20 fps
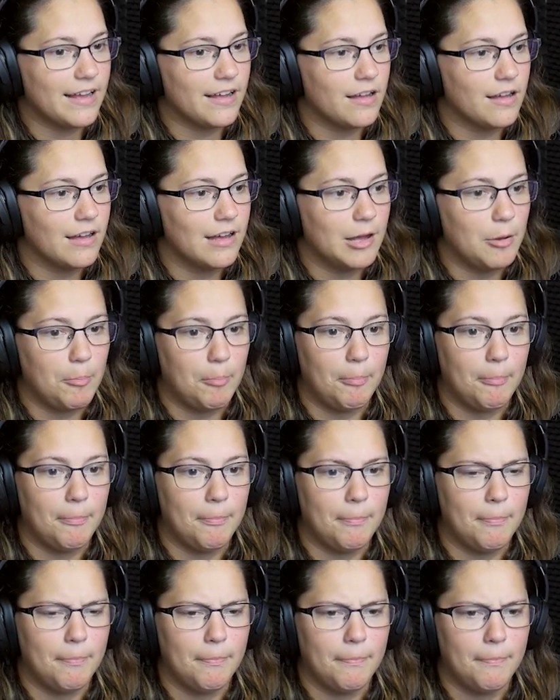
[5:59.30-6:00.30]
I, are you
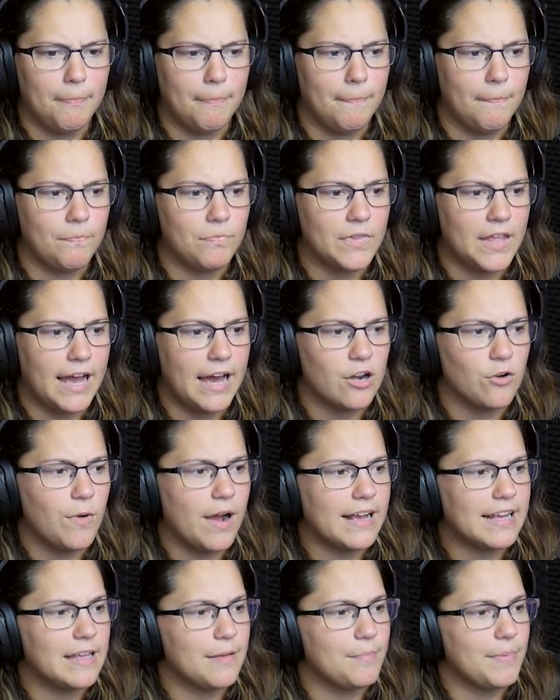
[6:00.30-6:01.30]
at? How do
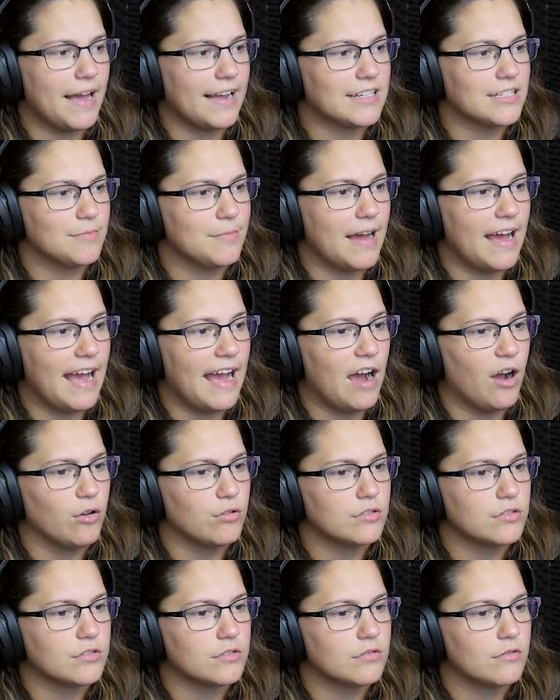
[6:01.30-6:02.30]
I get back to my
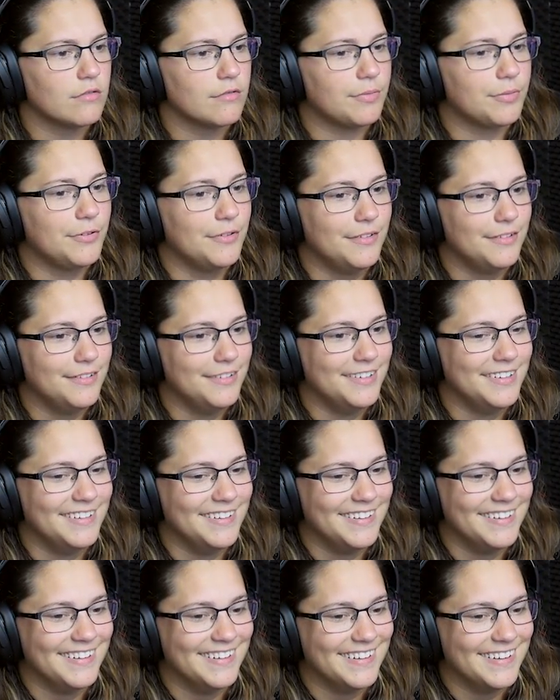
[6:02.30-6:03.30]
house?
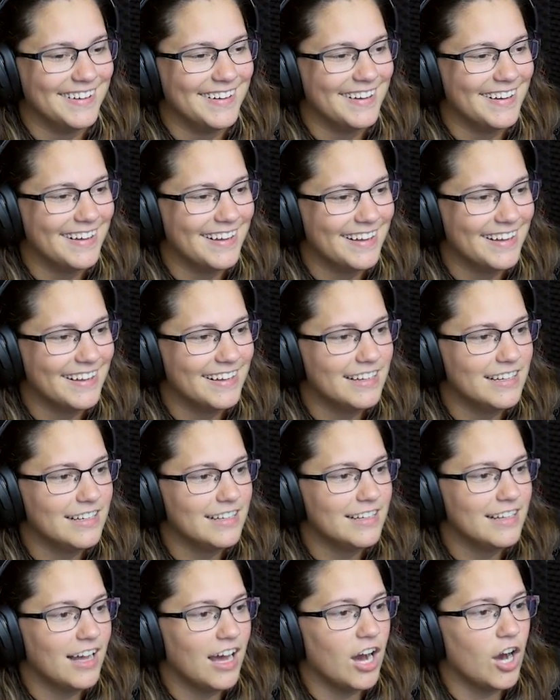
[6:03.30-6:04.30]

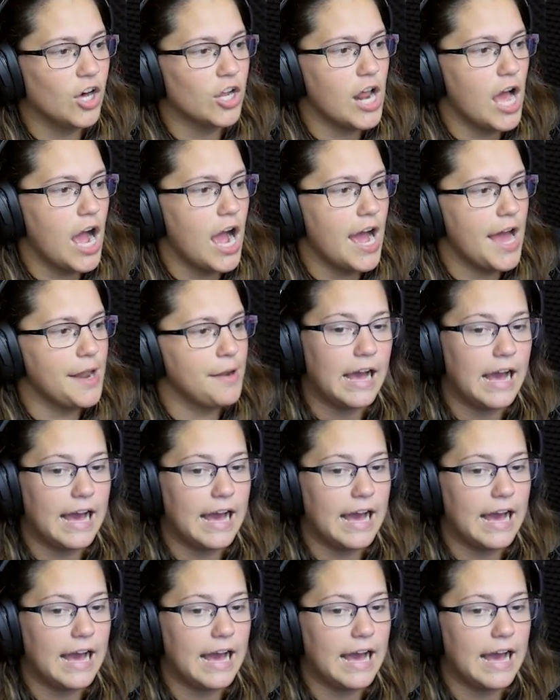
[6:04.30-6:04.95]
Jen! Hold on!